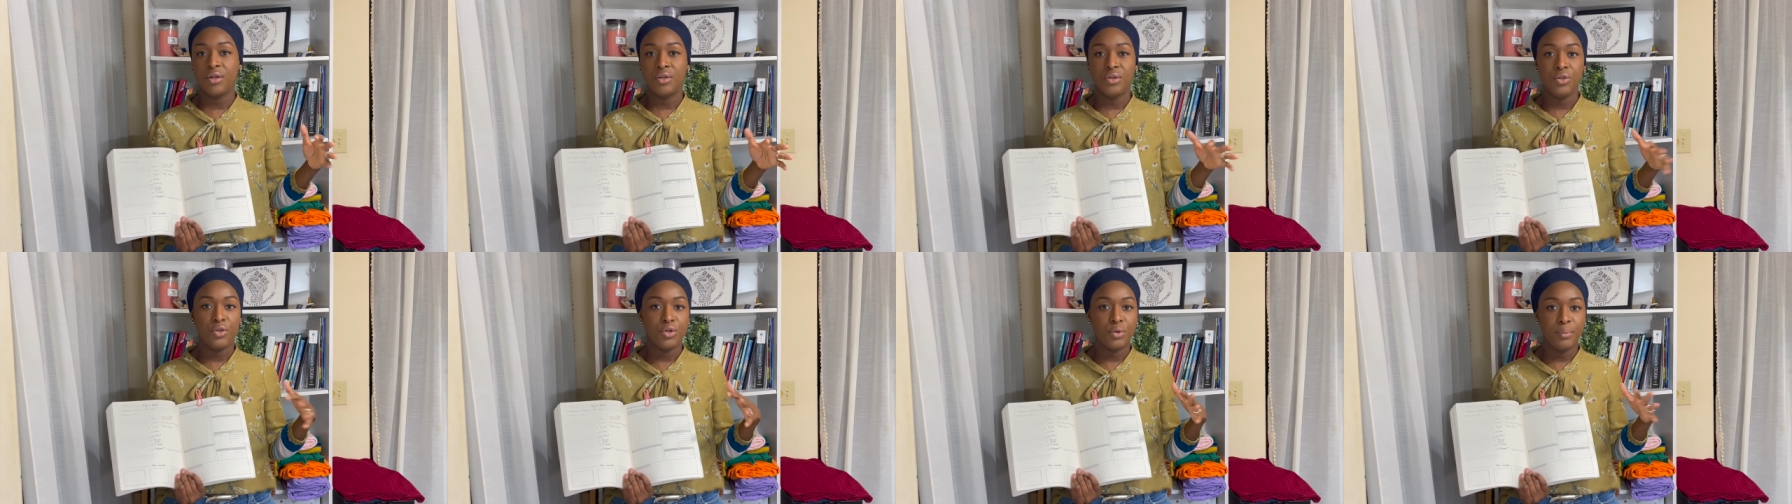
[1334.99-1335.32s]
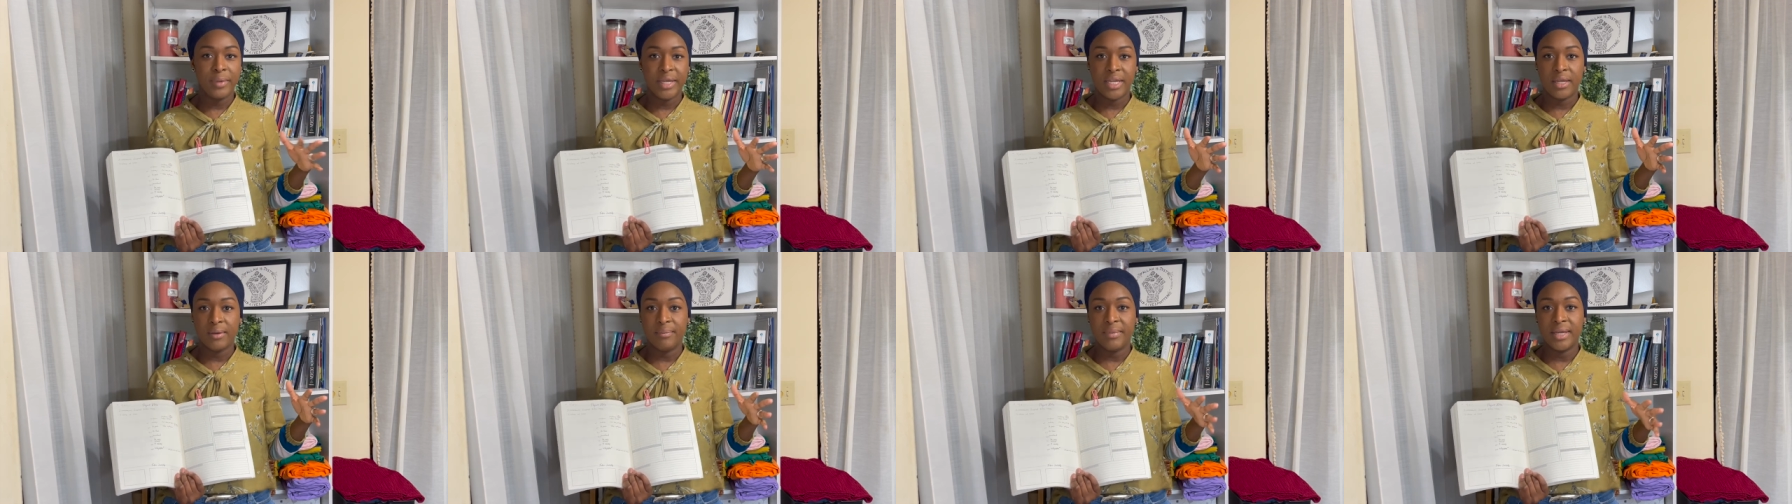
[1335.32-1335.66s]
you know,
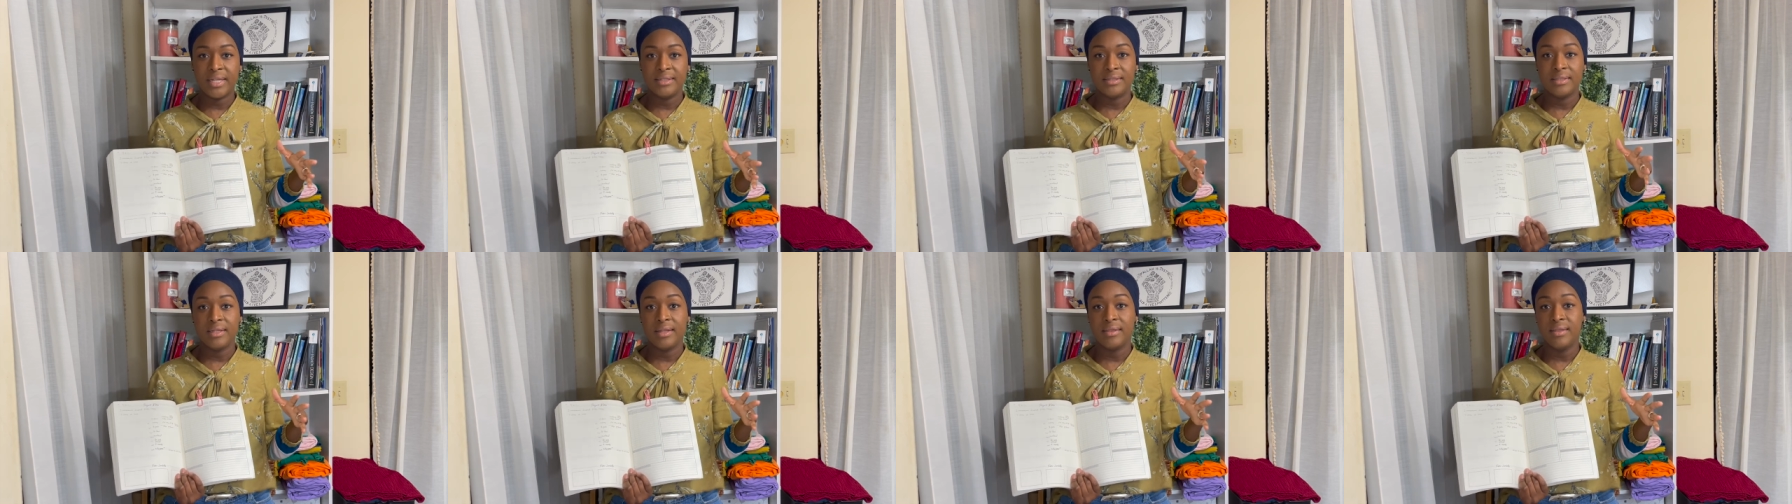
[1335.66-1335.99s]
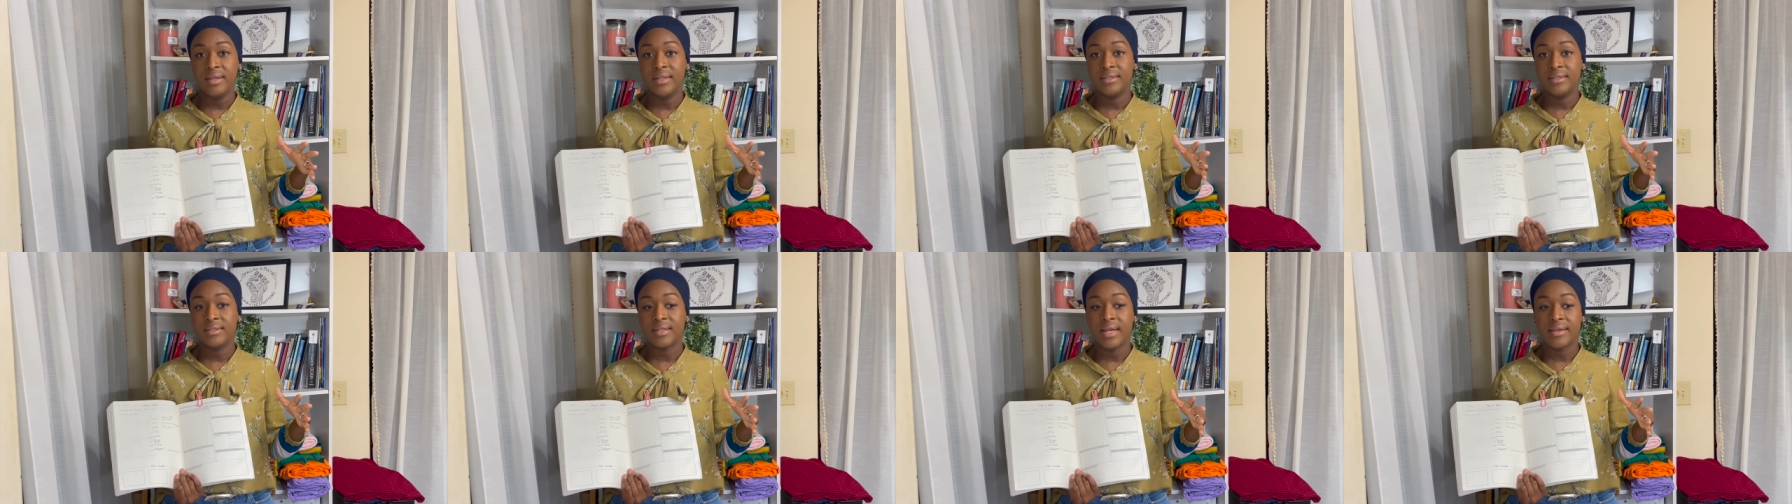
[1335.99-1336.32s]
make amends and
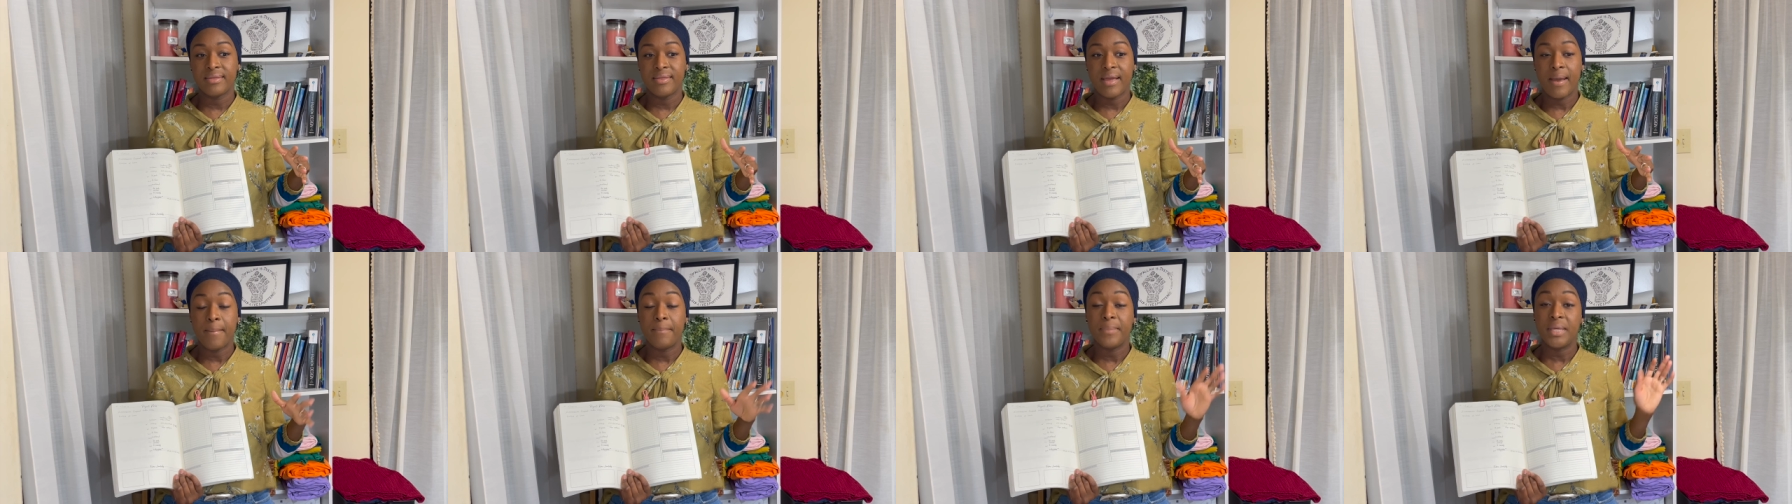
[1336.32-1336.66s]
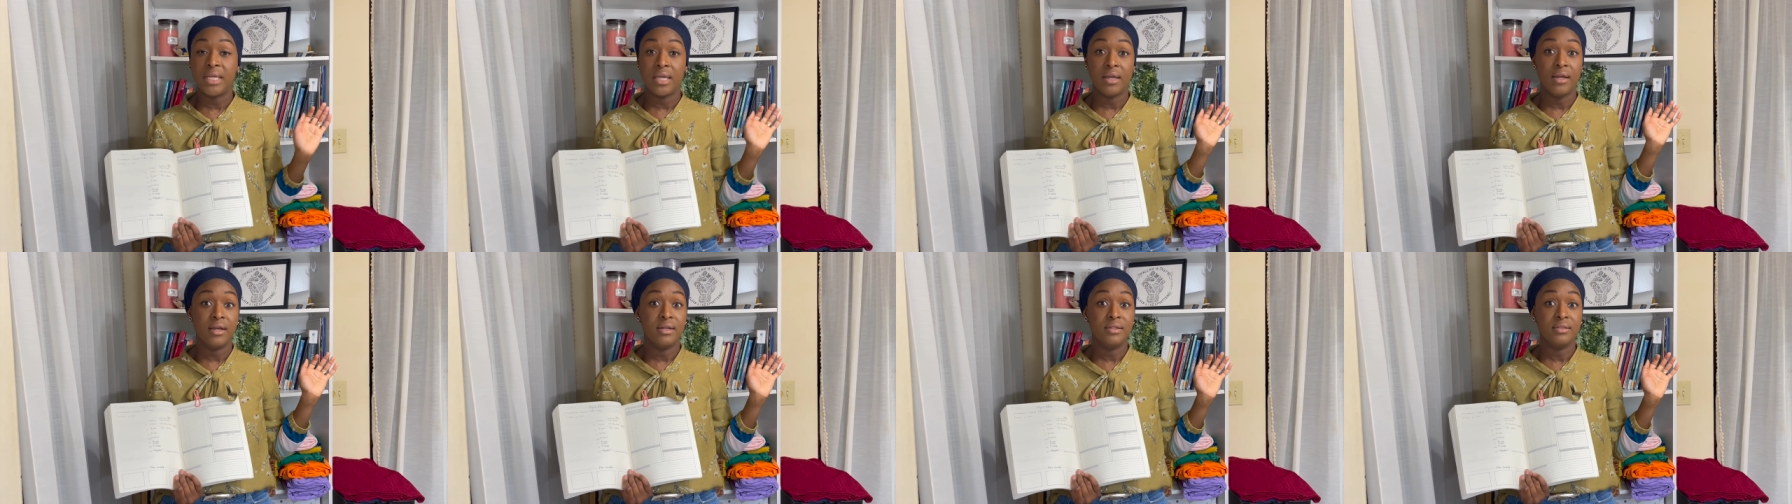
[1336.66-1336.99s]
things like that
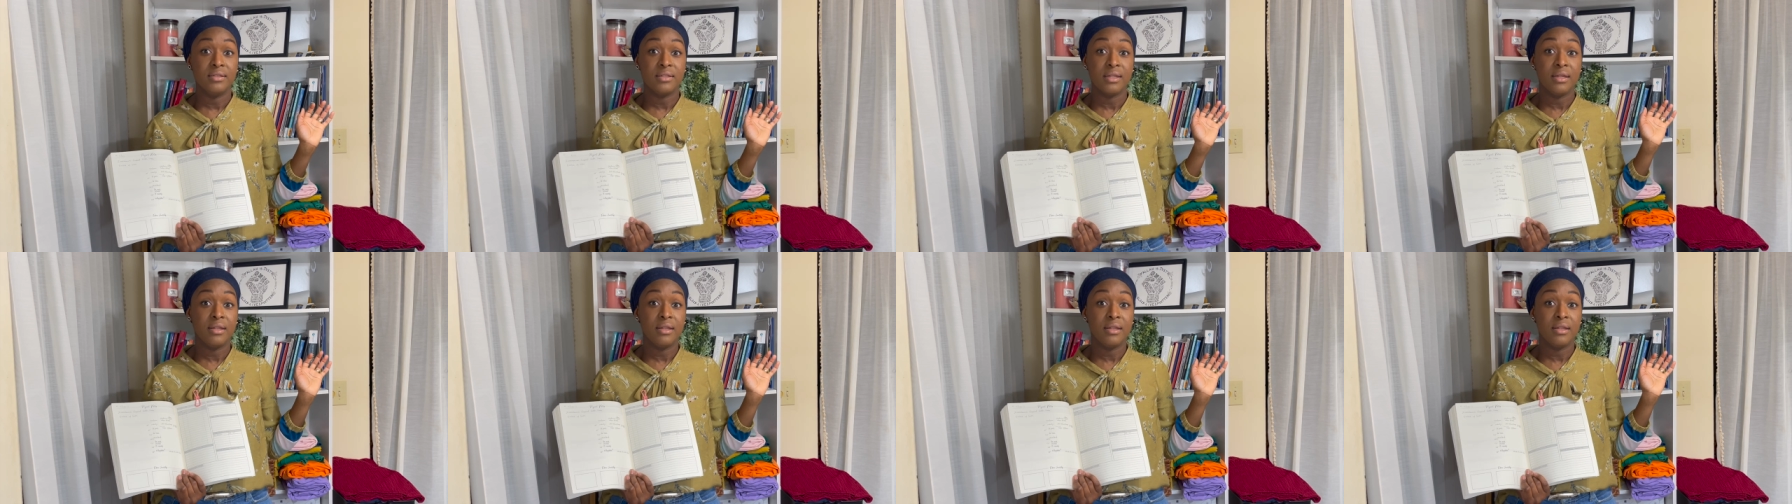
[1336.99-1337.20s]
because